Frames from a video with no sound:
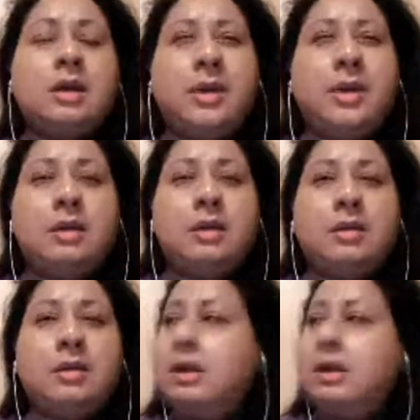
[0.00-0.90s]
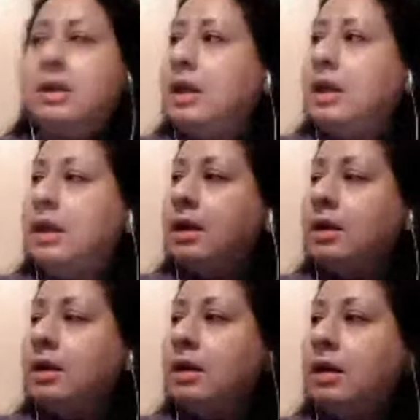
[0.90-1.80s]
We were in Capel,
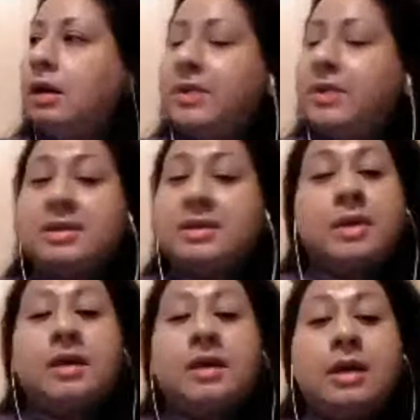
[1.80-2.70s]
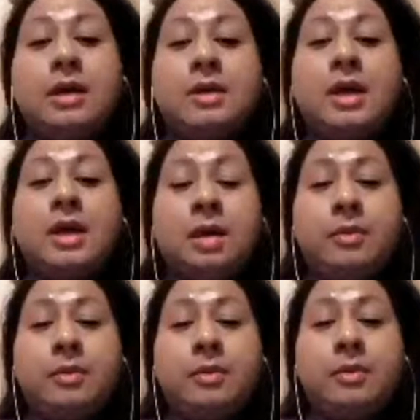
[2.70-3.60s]
and it's around the area where the
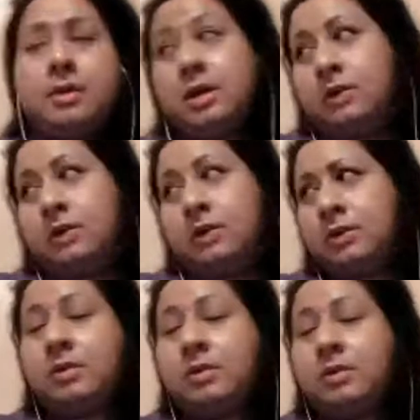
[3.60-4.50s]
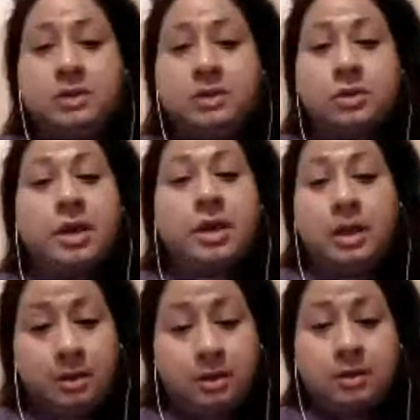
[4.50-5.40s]
Cowboys, they used to
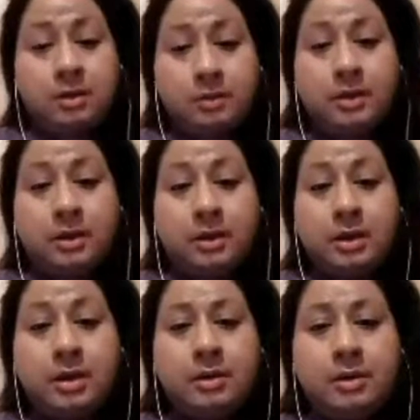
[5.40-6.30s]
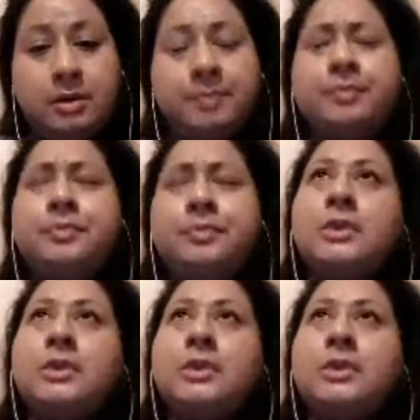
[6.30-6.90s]
train, around their area,